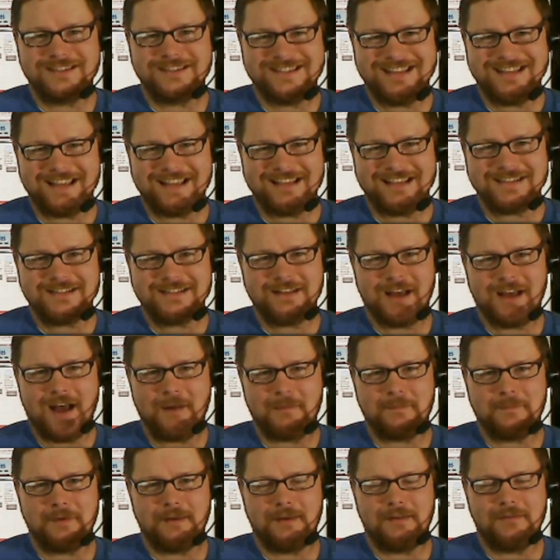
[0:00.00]

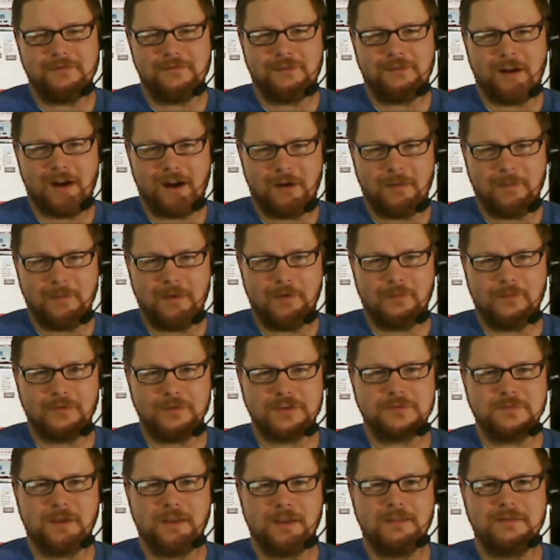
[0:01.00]
desktop environment,
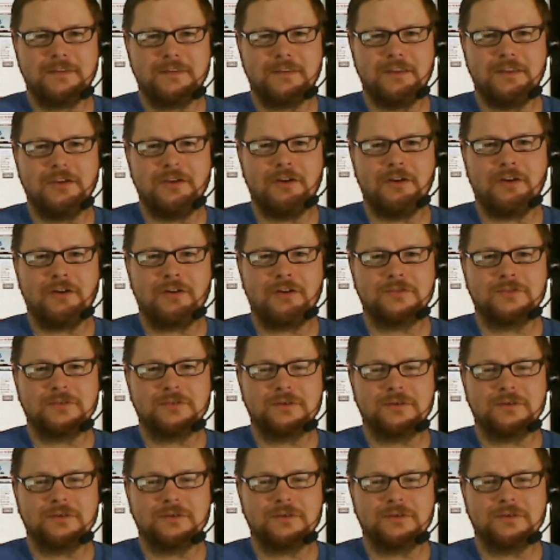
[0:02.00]
which means that